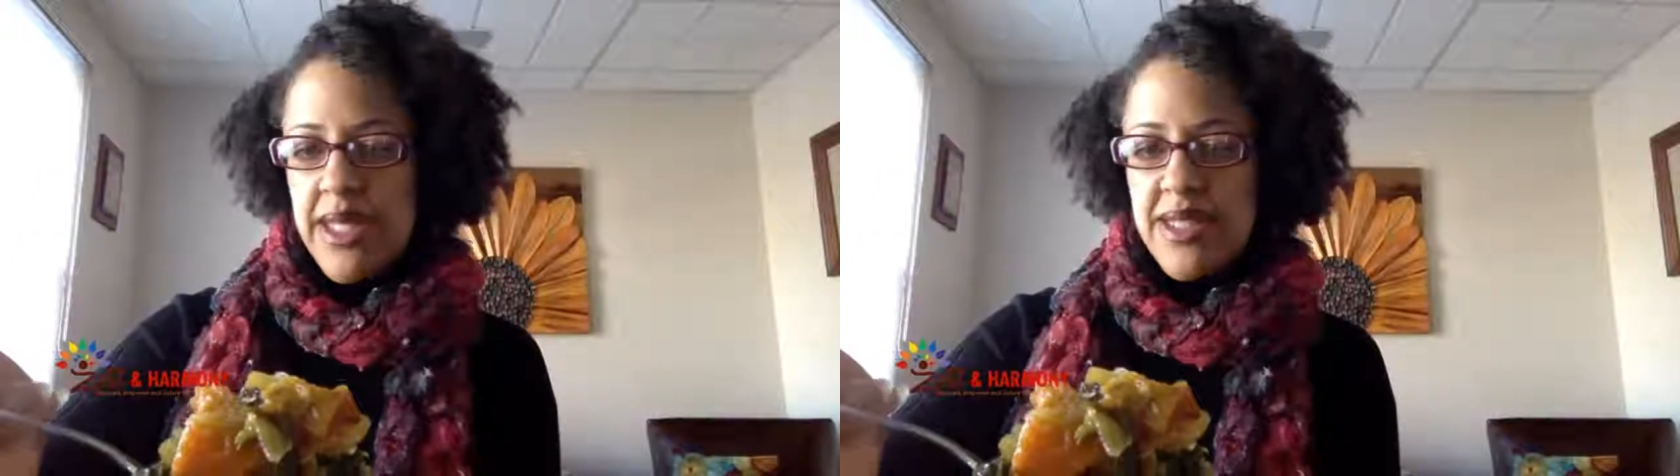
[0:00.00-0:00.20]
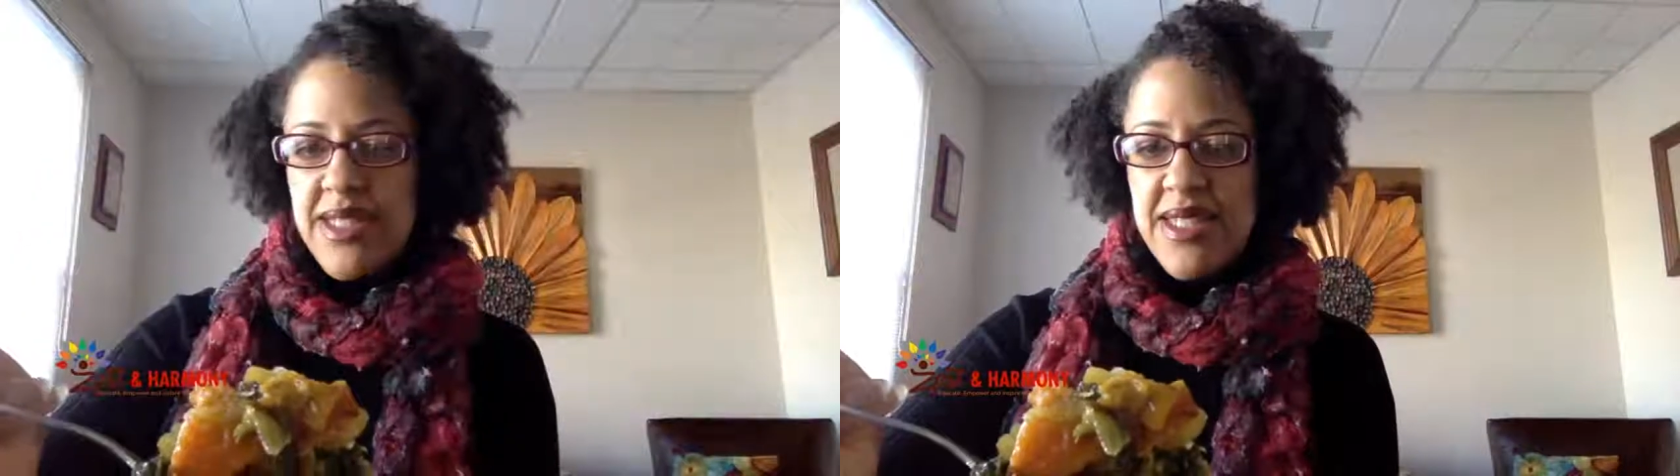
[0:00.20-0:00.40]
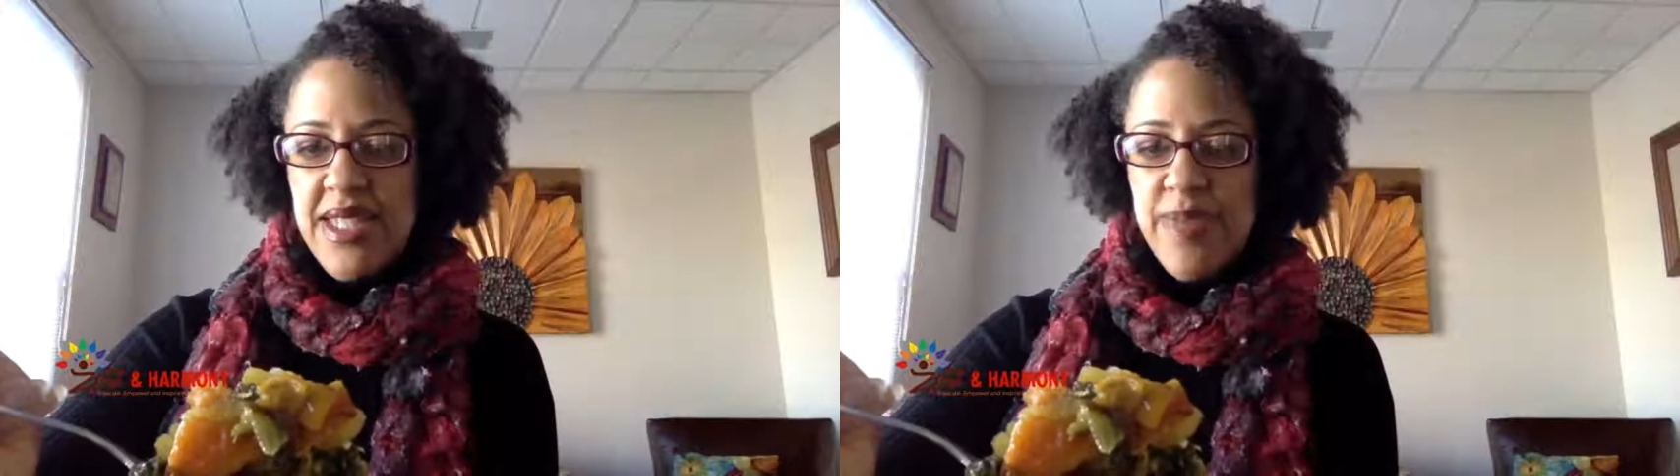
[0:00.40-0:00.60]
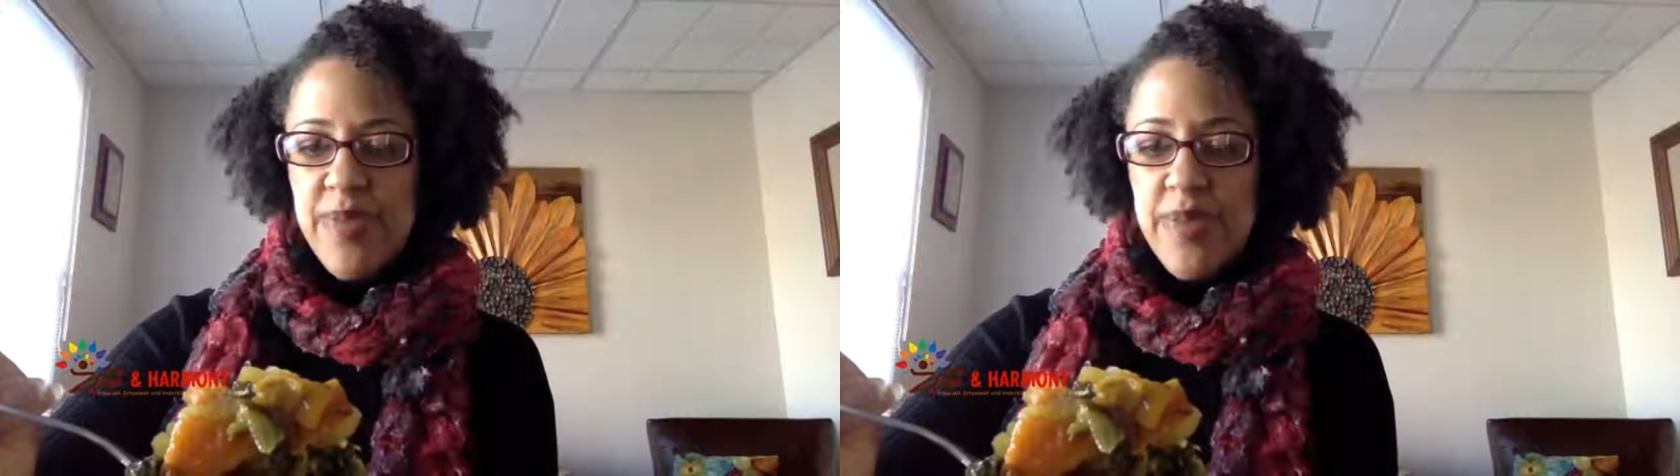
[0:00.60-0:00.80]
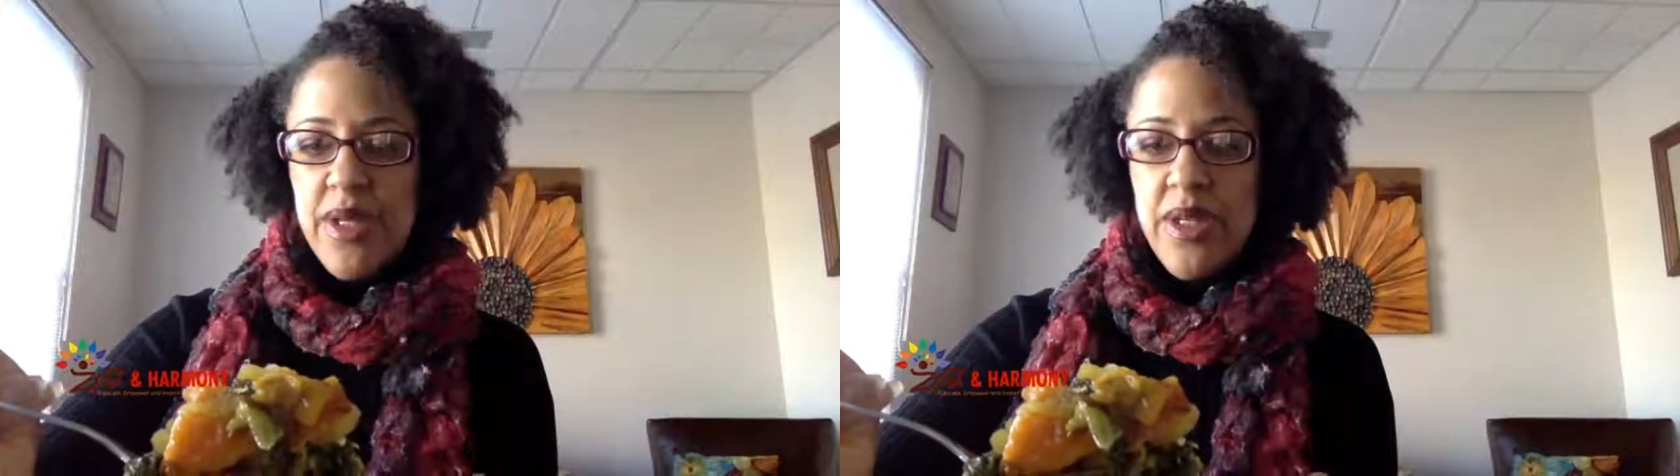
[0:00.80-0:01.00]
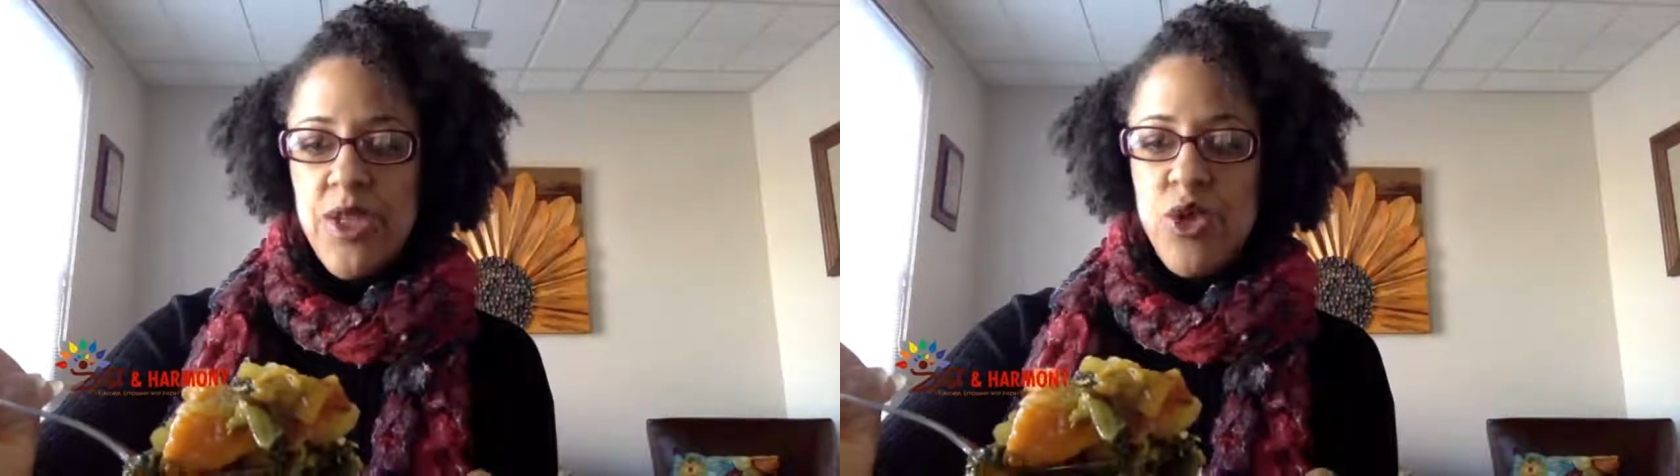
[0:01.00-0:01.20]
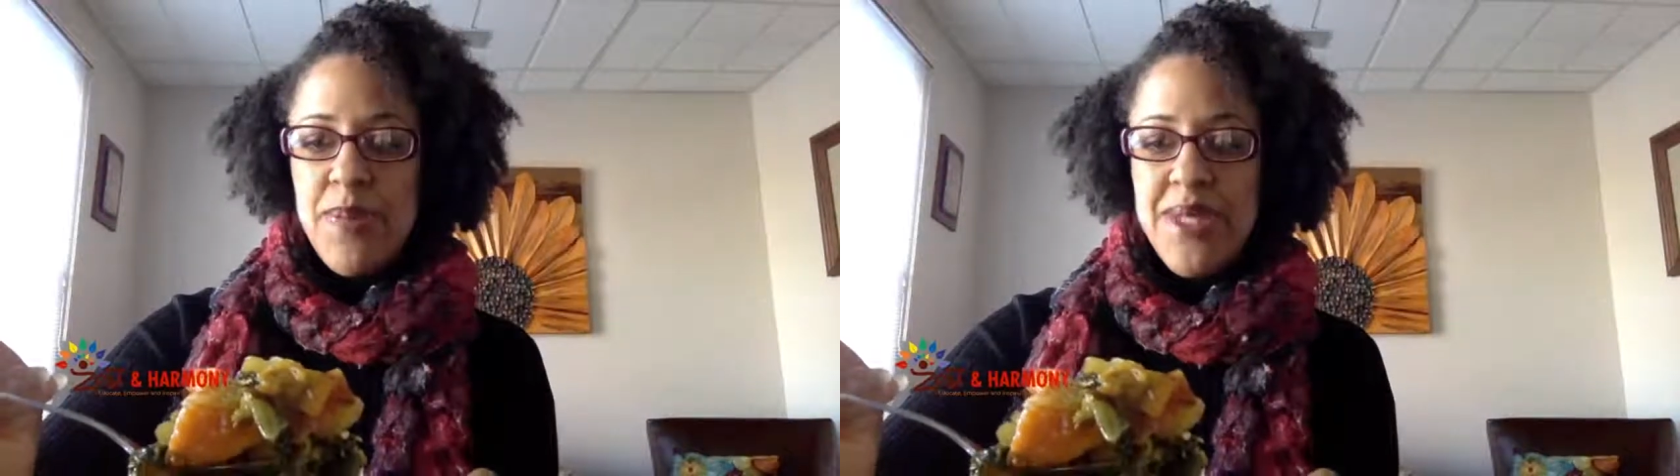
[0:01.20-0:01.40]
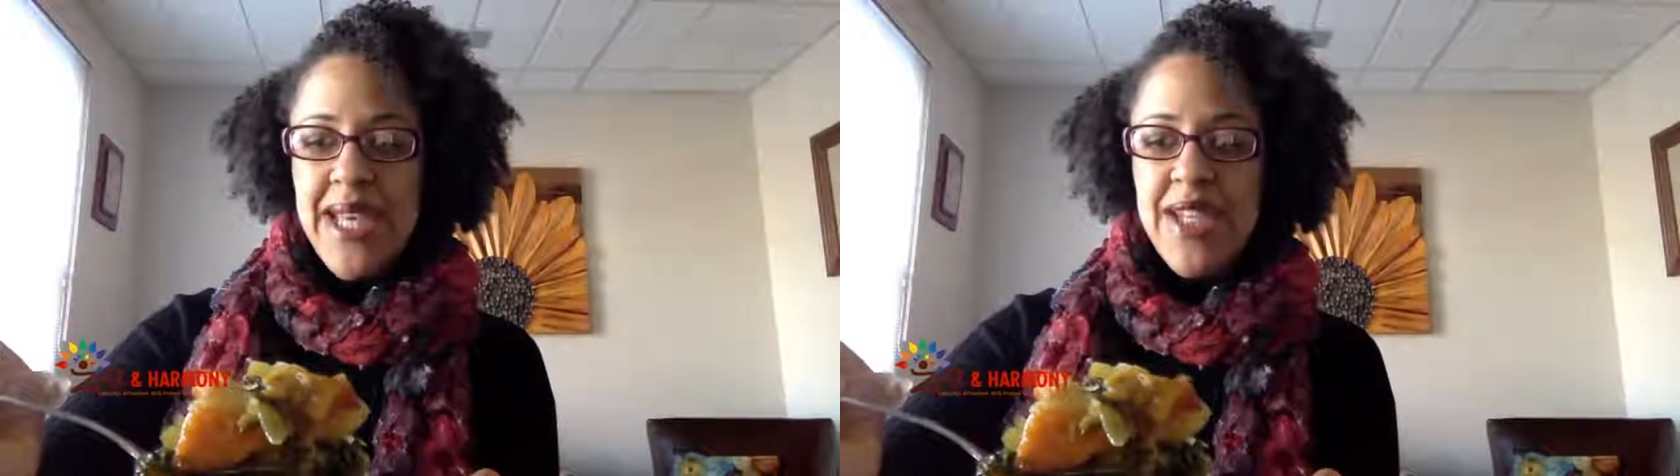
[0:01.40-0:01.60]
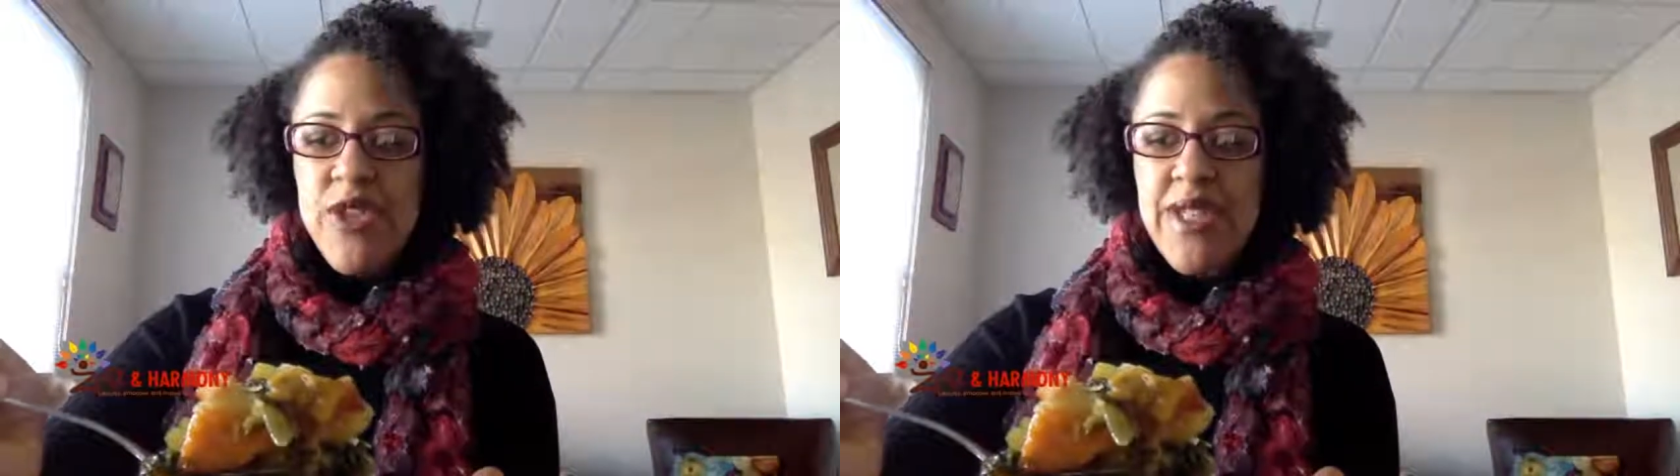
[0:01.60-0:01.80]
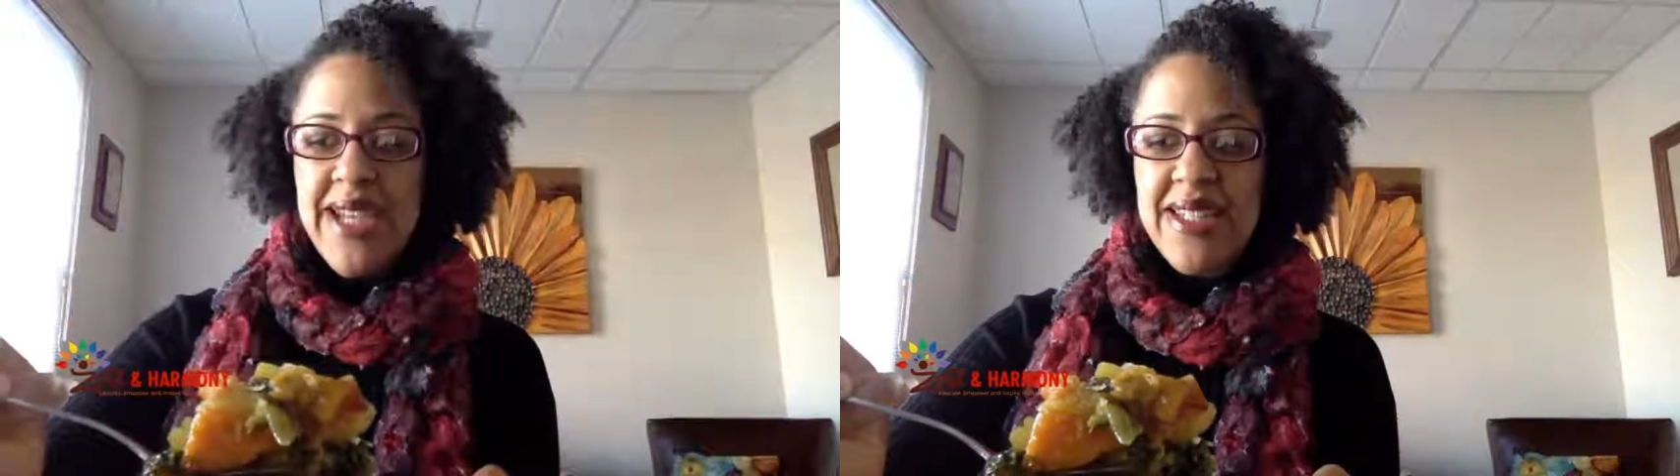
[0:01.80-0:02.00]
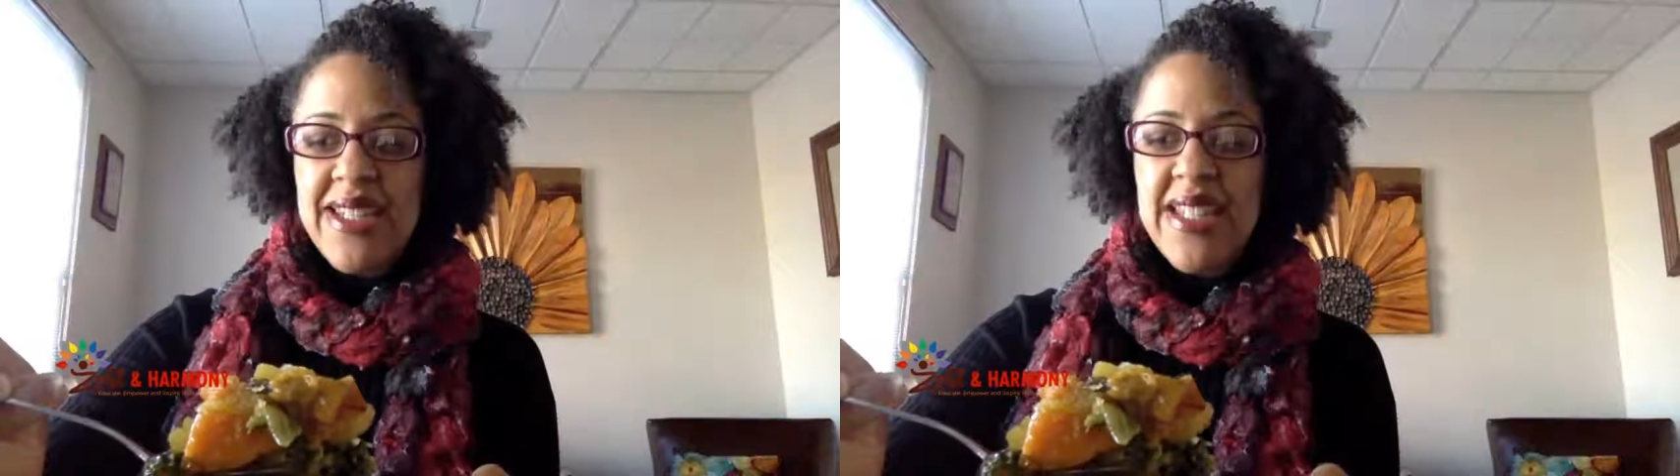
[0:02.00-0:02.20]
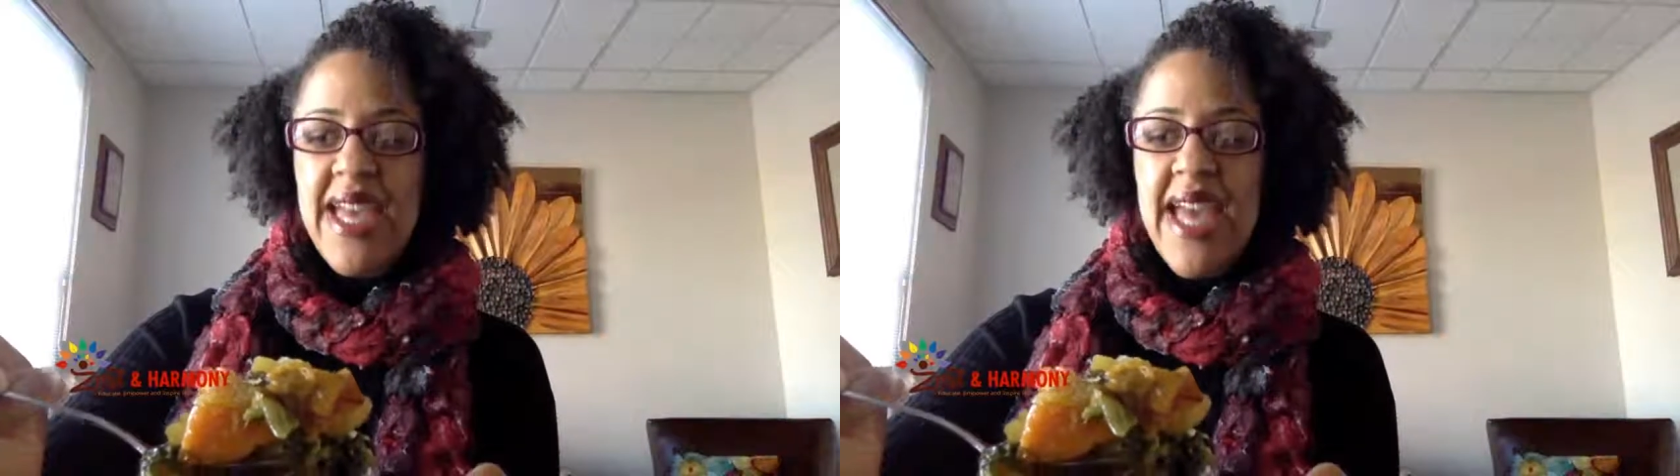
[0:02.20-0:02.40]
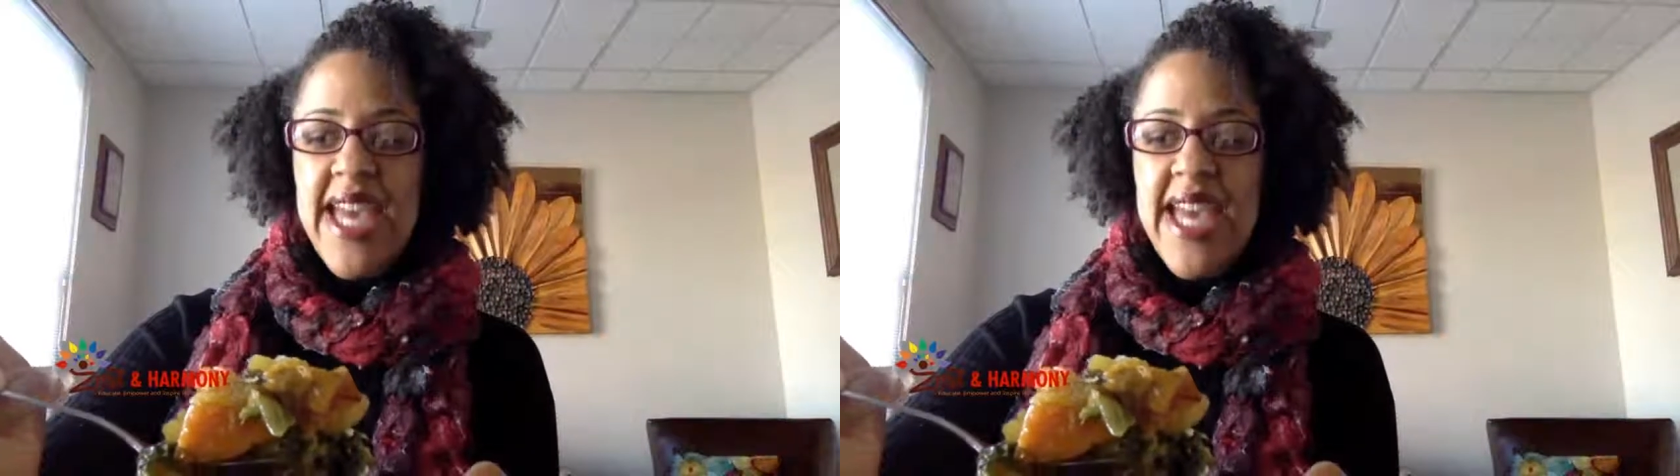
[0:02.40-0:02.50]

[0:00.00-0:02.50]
let's see, sweet potatoes, Catalina,